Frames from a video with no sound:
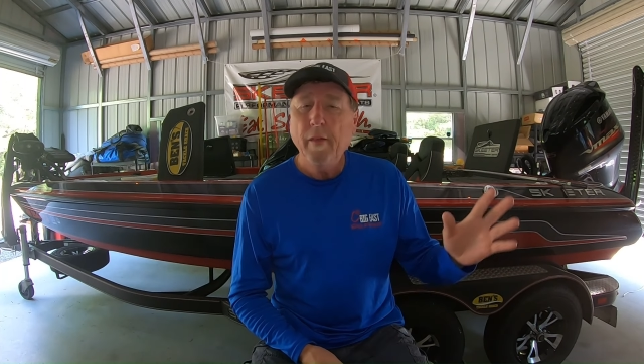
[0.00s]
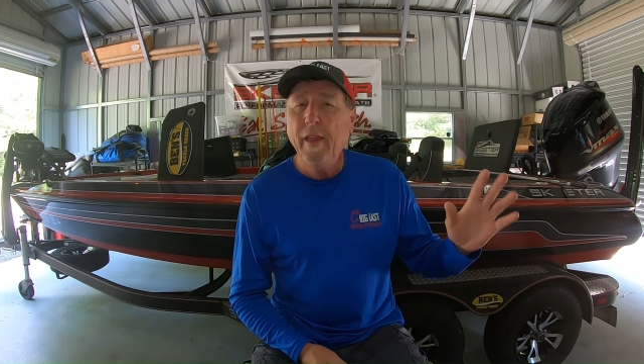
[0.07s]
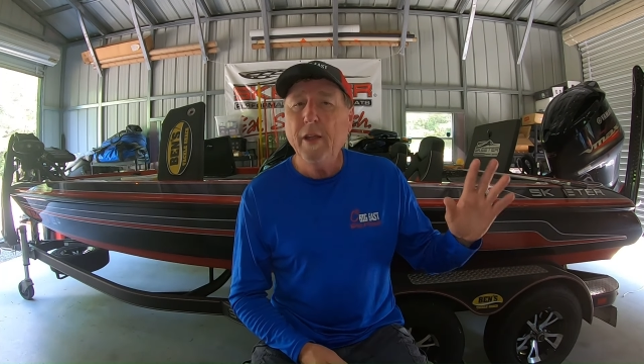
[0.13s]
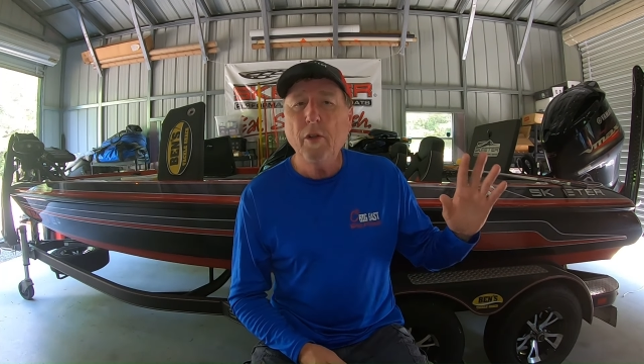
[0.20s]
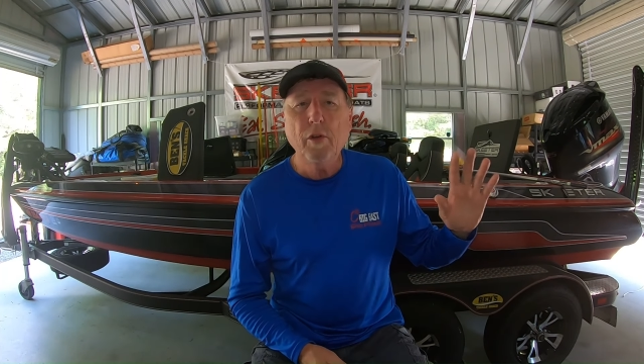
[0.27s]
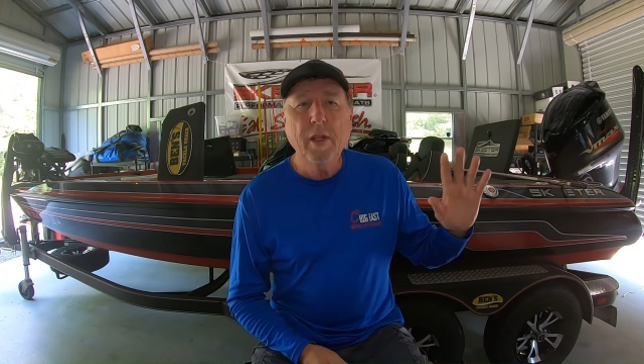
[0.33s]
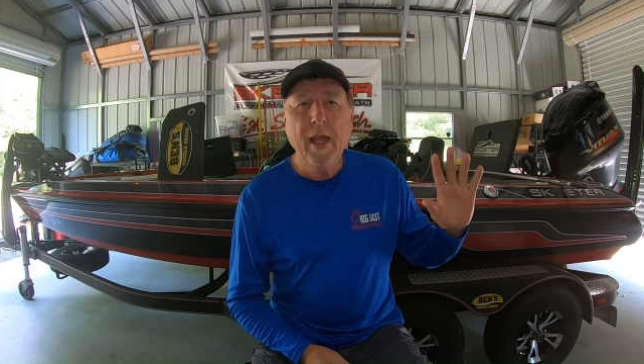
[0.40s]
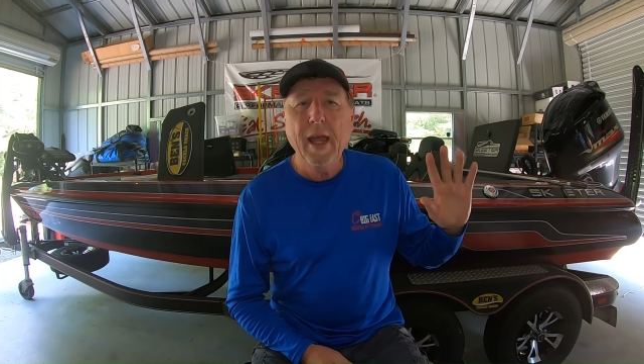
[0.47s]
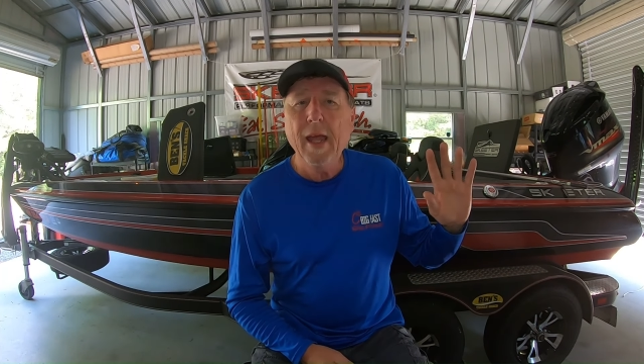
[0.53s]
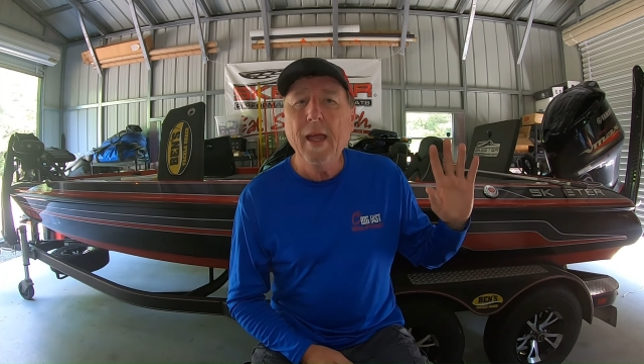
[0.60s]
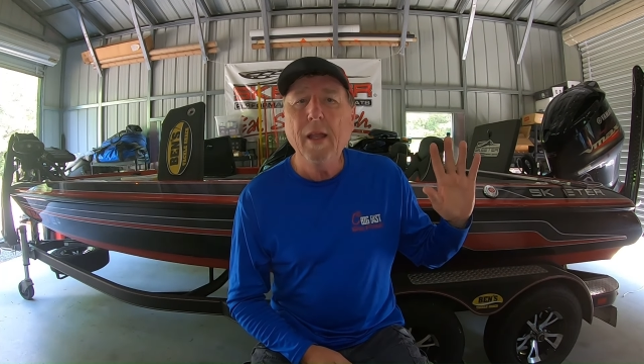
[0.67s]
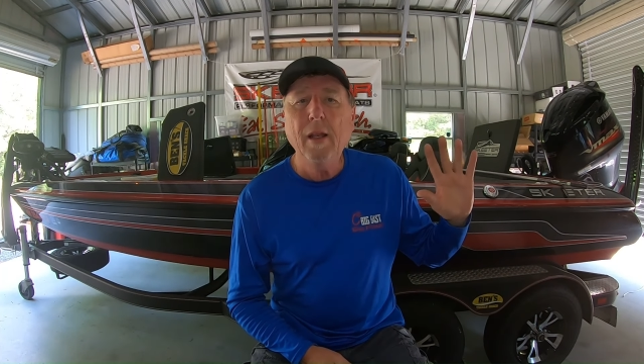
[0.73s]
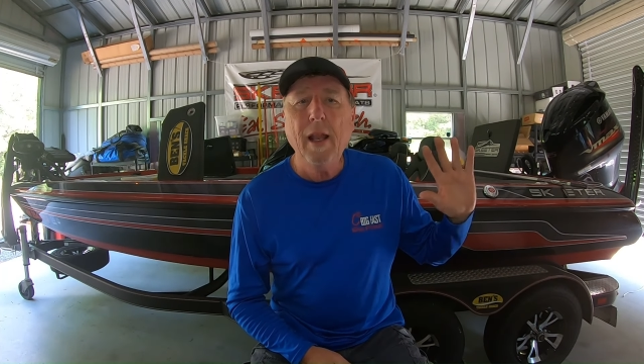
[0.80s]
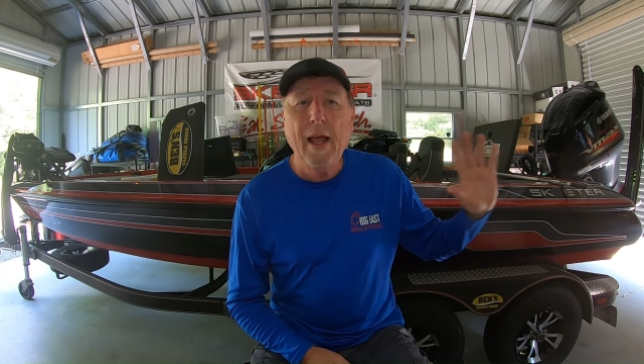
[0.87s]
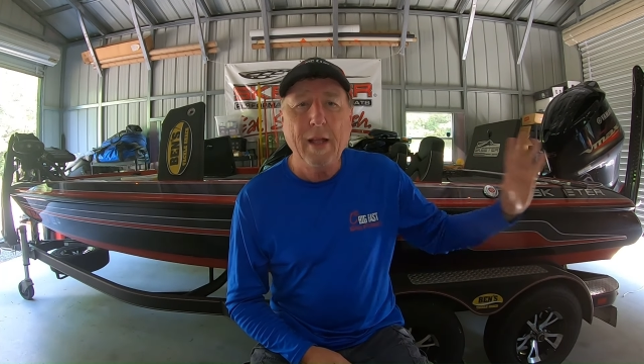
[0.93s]
they could
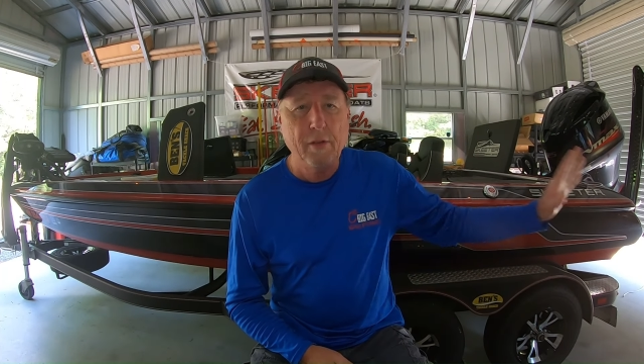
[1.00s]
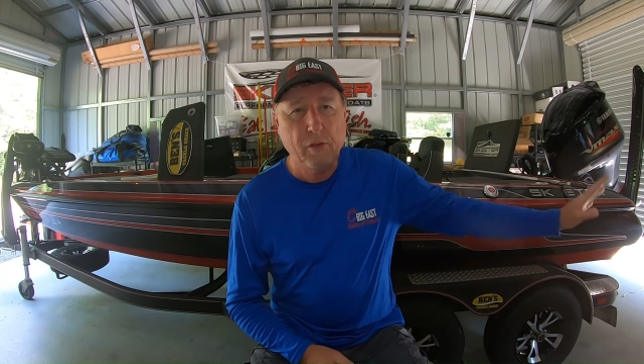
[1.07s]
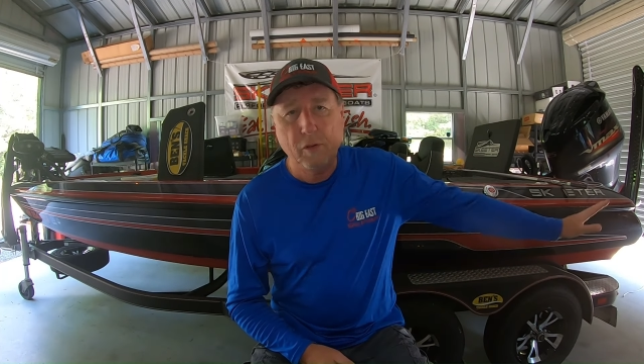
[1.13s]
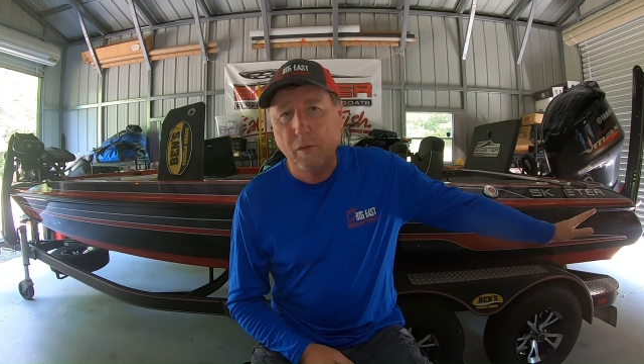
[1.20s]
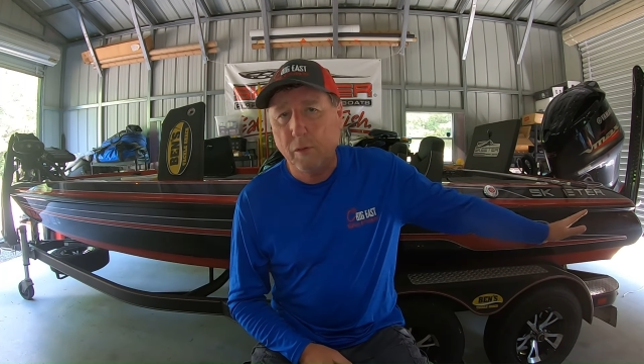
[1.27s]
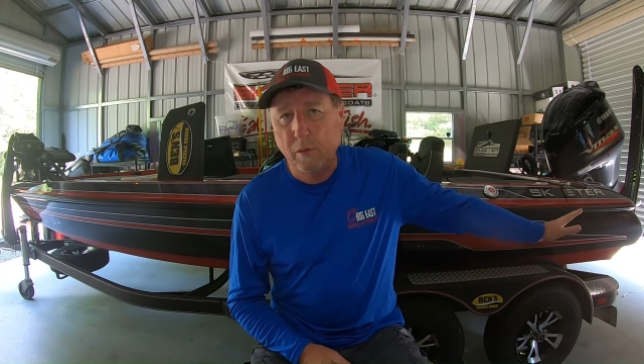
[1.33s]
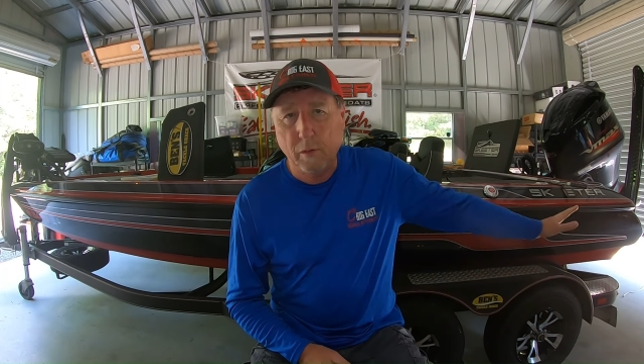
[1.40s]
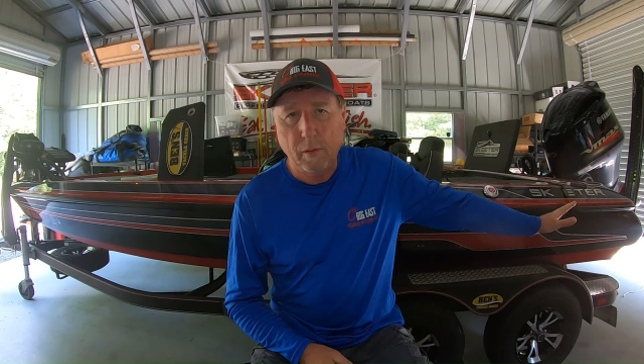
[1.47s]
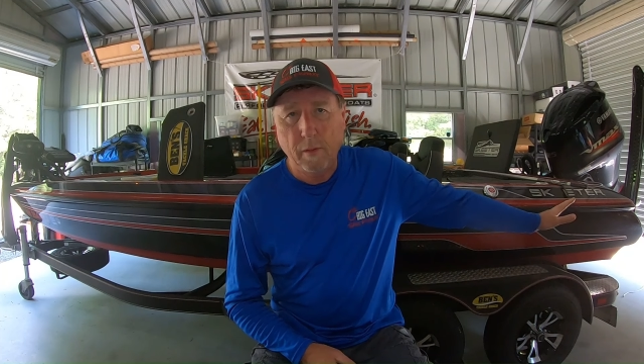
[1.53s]
care less